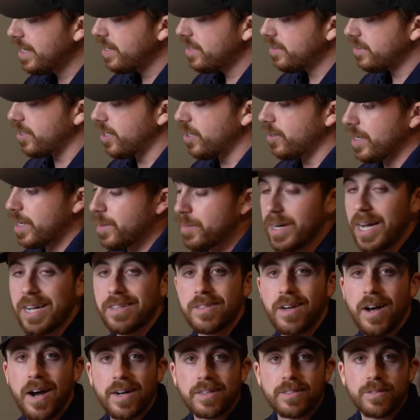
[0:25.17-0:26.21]
So him and I
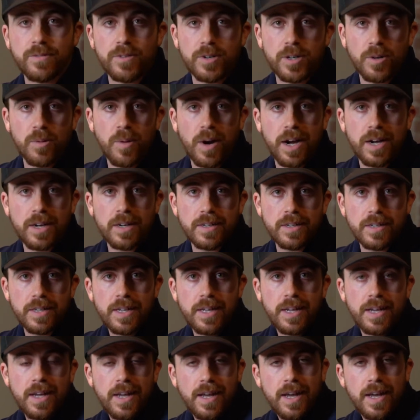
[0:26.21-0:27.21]
talked for a while.